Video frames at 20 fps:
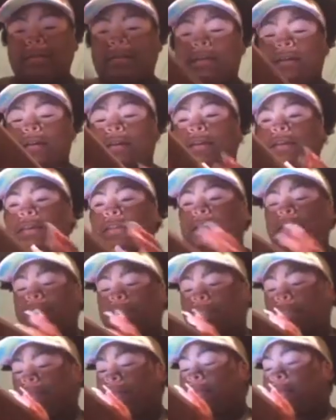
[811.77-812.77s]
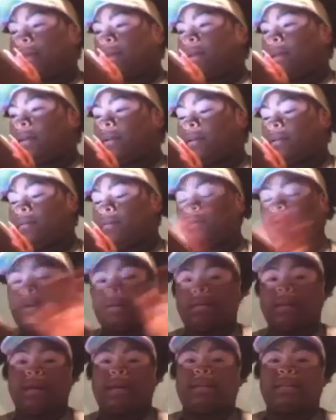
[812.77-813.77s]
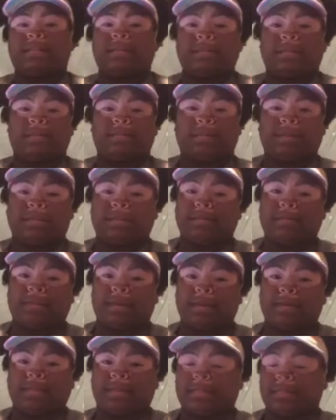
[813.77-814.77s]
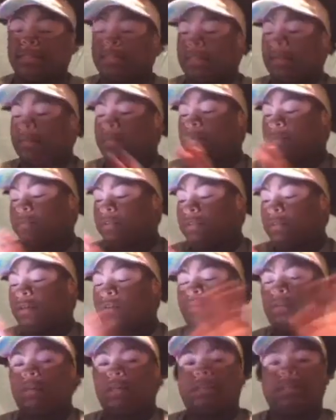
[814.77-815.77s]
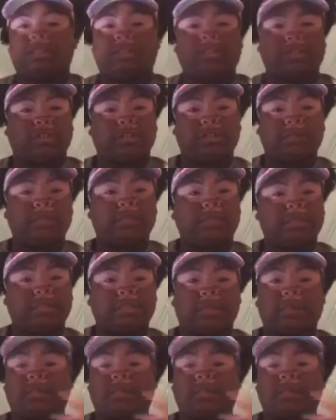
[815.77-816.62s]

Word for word: And the steaming. Well, not in the steaming because the mountains ain't steaming. But you know, you can get in the jacuzzi or something while